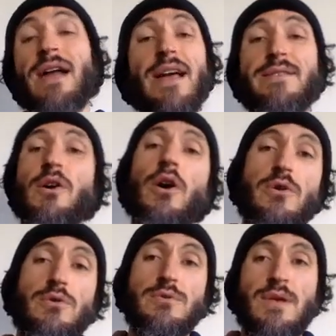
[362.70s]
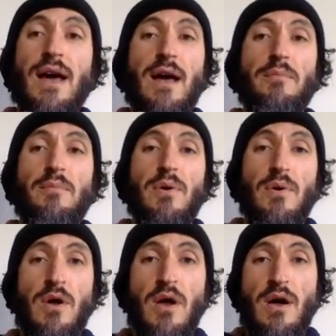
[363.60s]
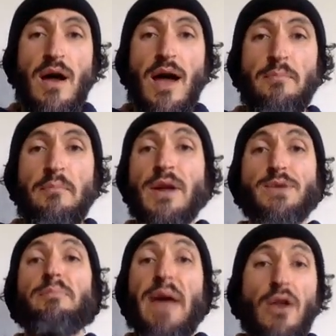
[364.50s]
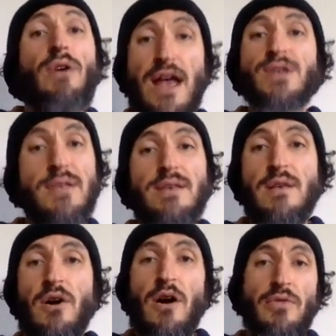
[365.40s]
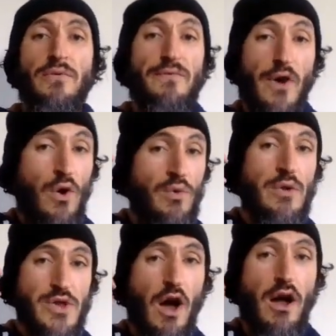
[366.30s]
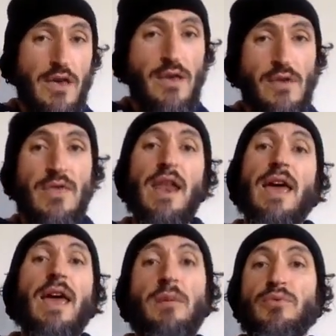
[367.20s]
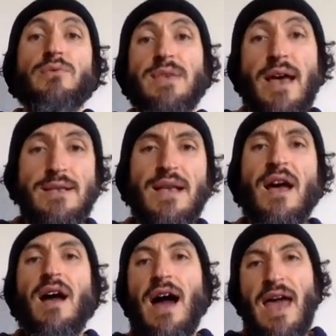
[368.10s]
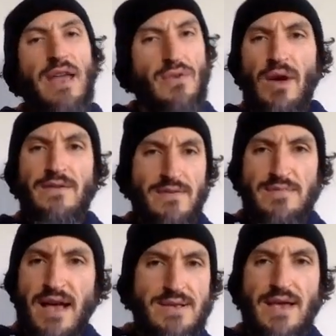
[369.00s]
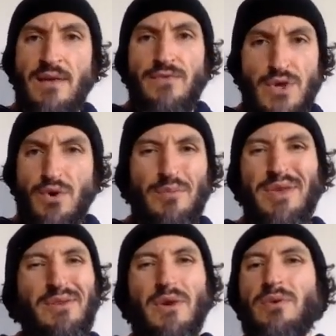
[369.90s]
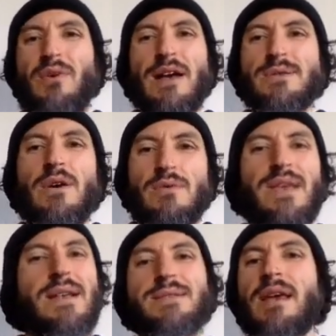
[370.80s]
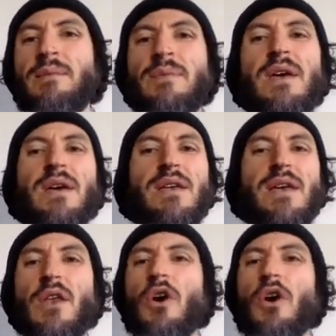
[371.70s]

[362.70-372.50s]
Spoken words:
like to call girls. I'm much better actually on the phone talking than I am through text. I do have some text game for sure, but you guys know text game you